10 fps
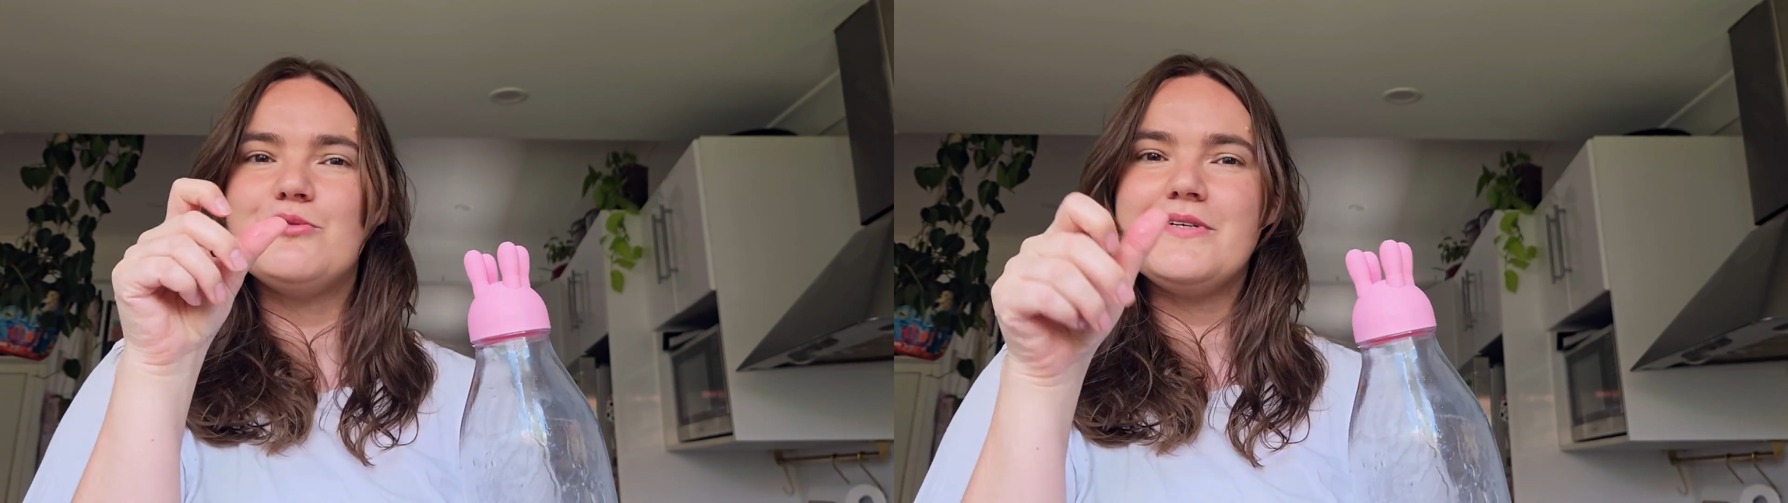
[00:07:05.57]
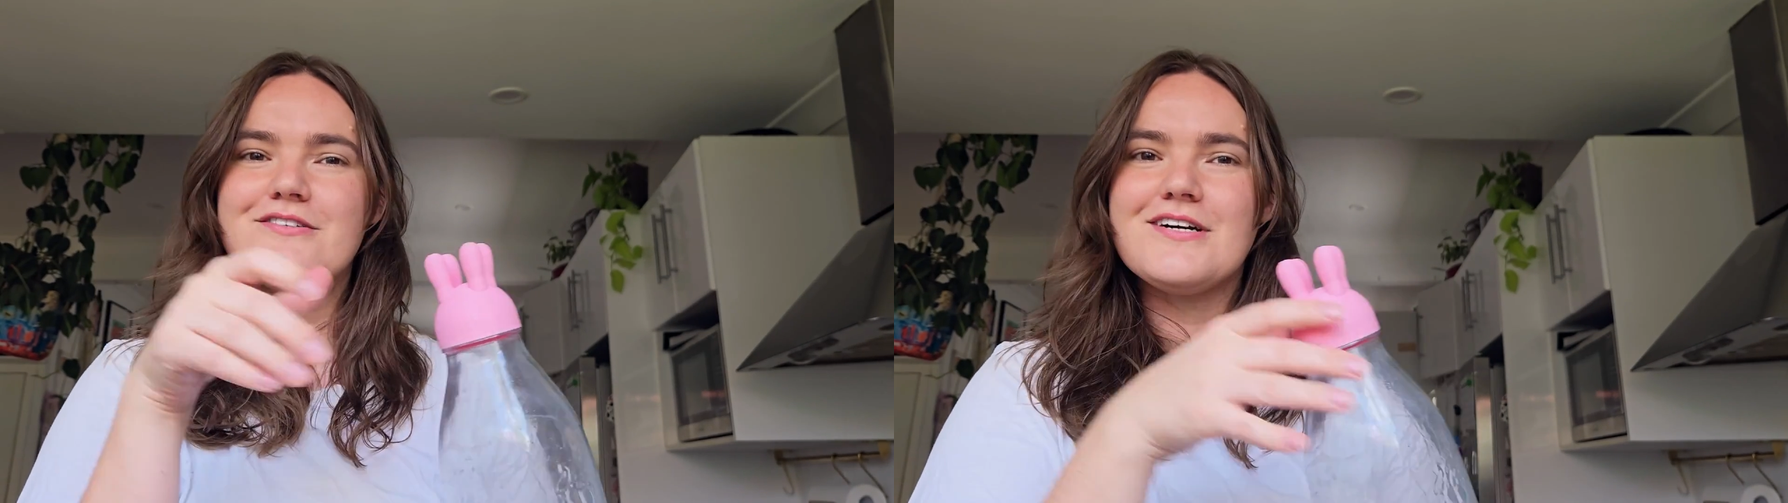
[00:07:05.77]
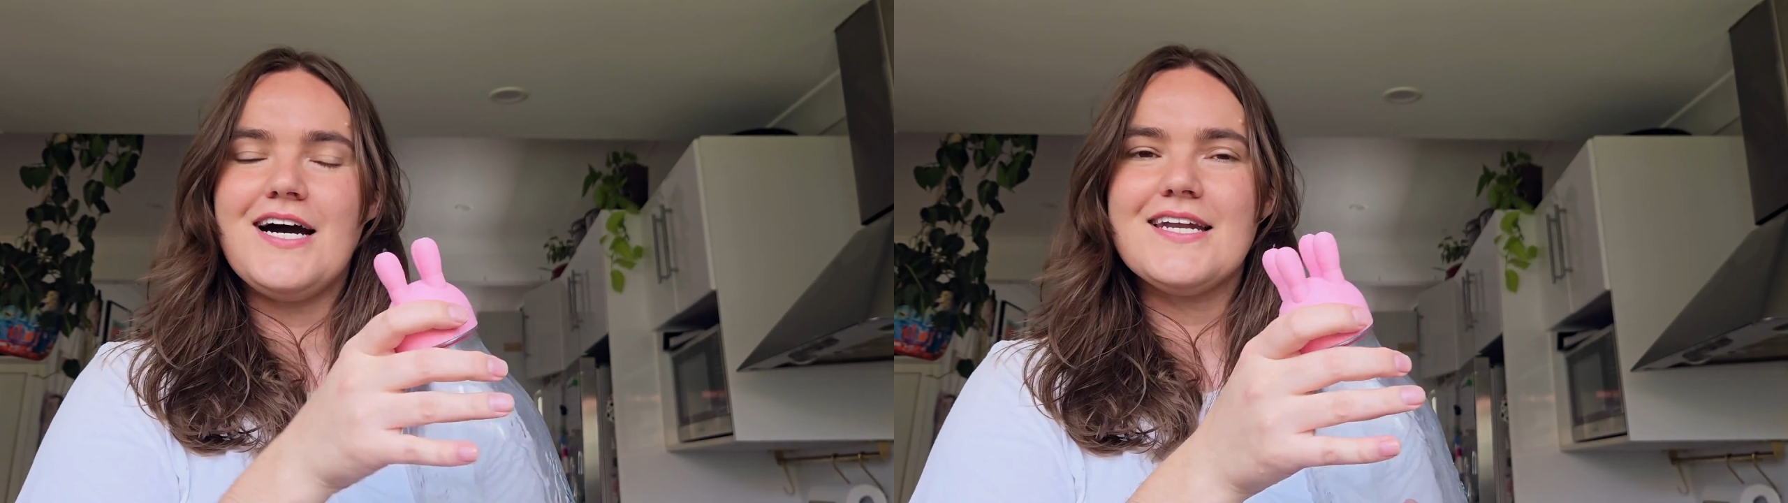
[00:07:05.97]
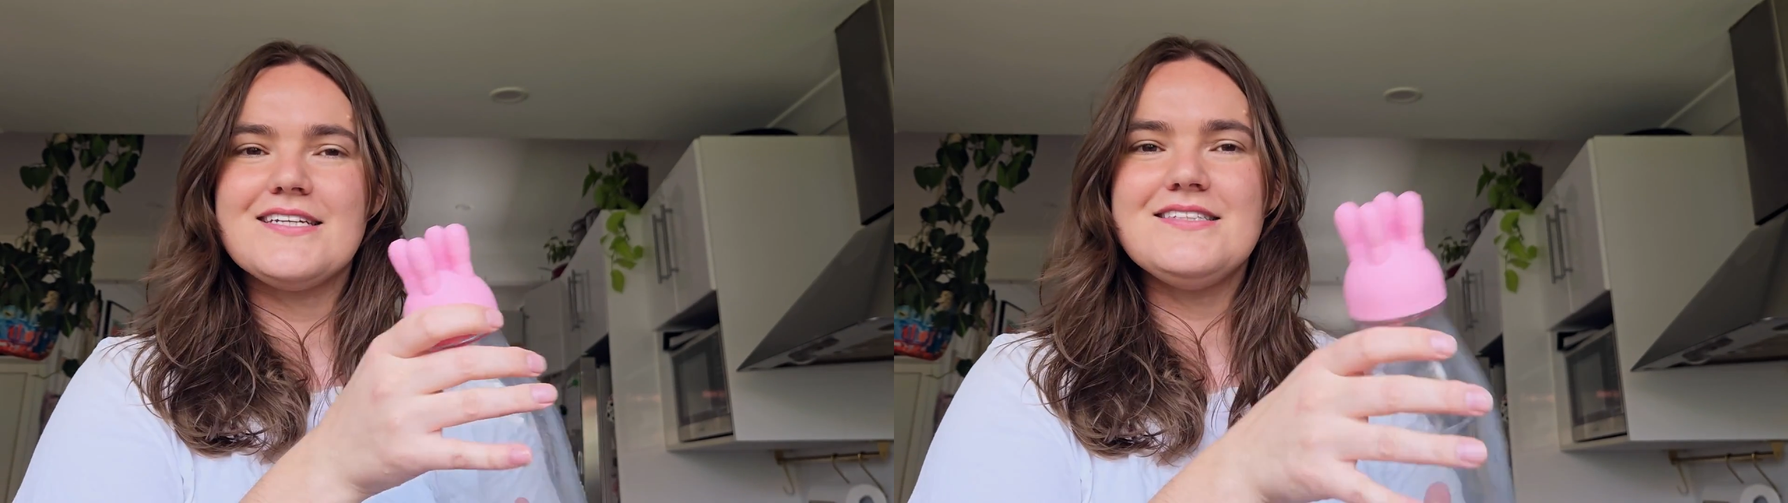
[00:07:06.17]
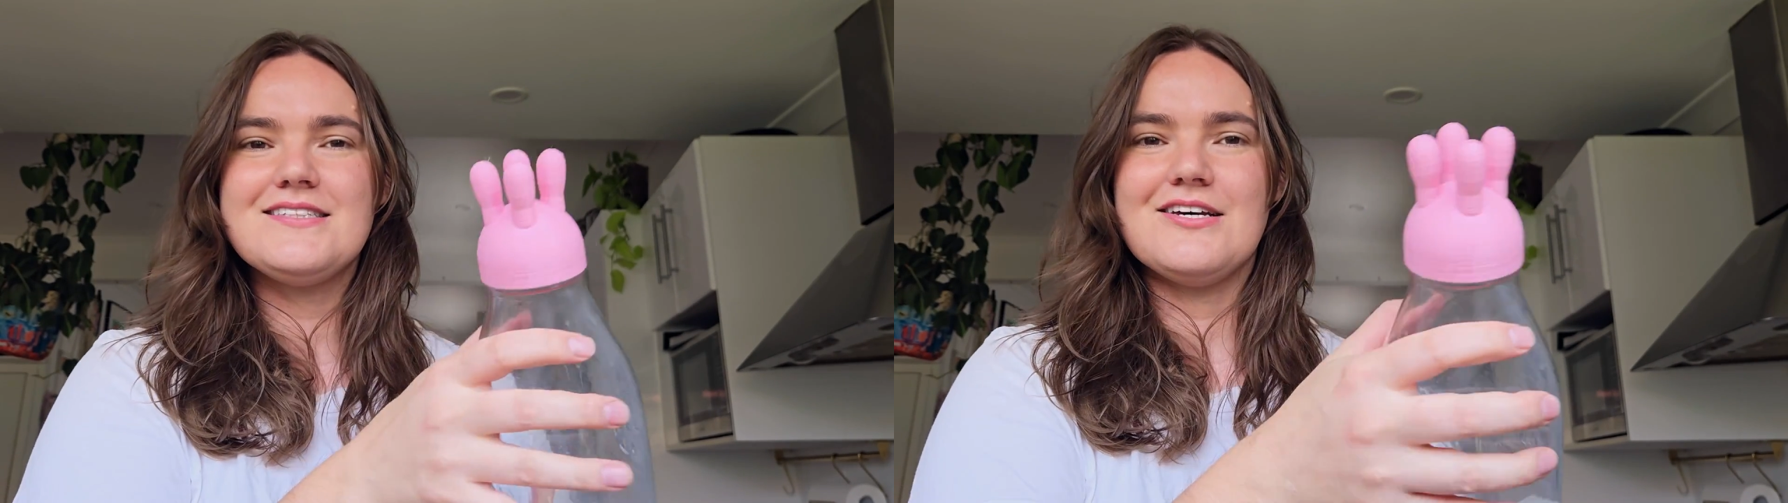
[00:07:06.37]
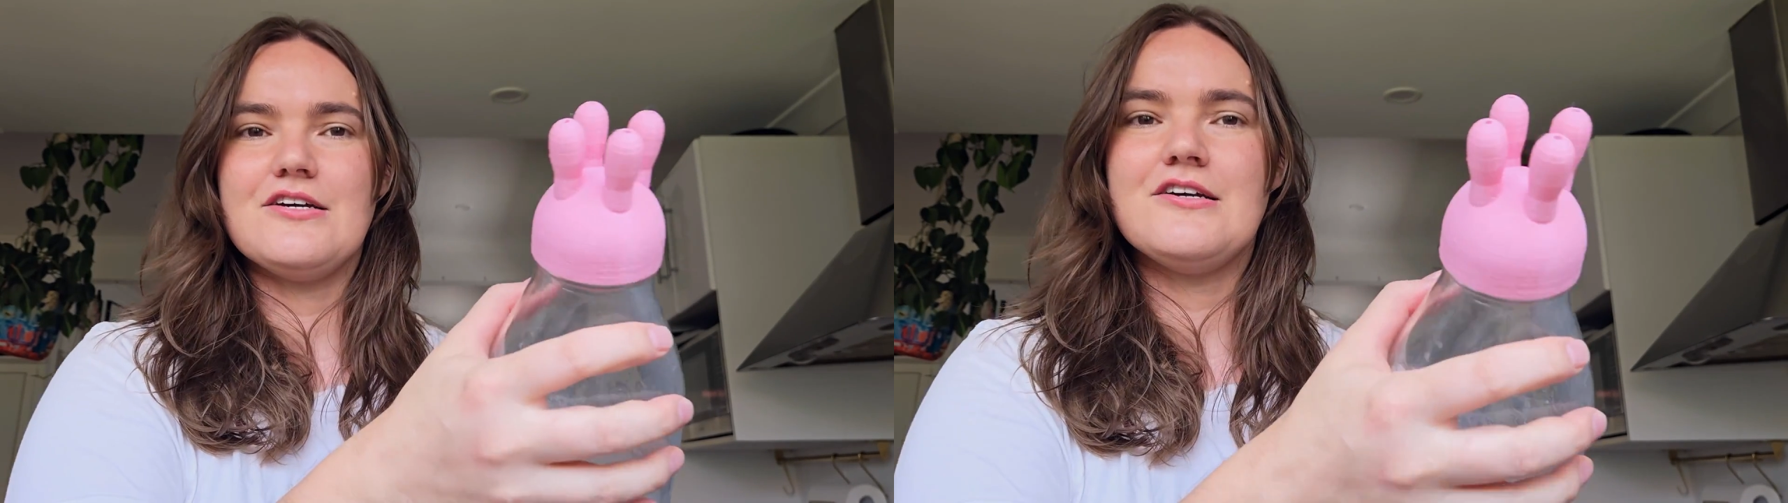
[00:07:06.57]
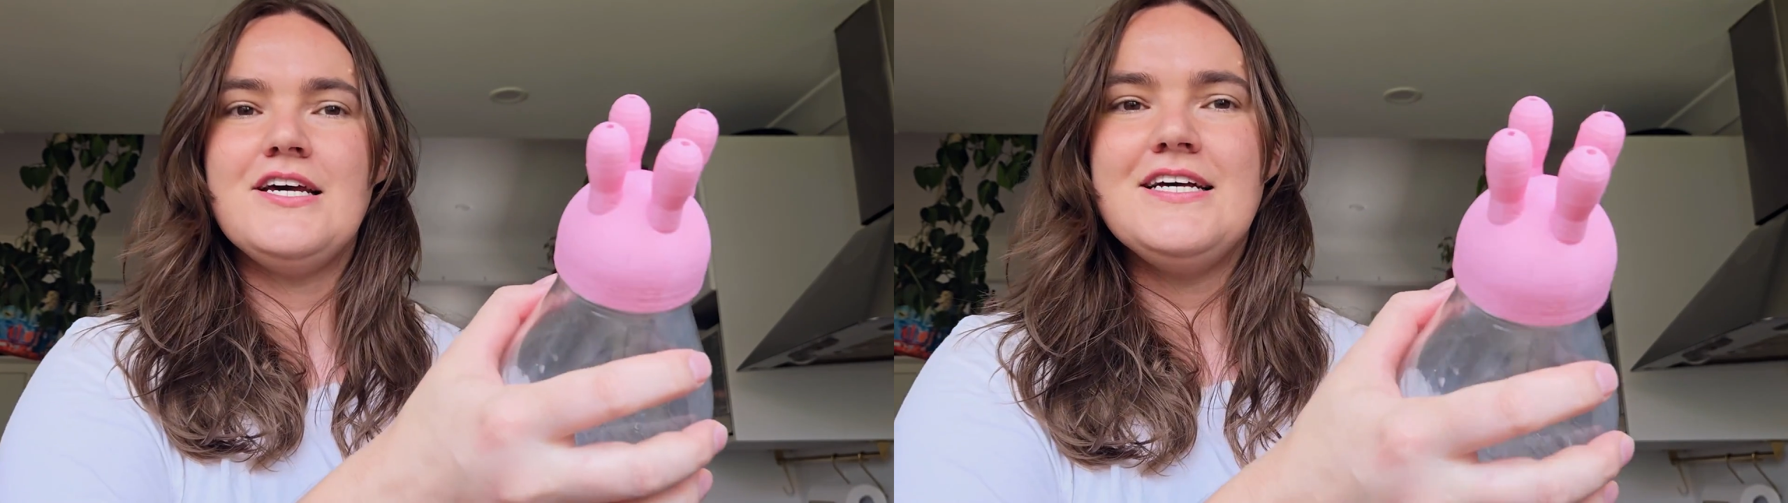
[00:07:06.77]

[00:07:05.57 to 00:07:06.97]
milk carton, so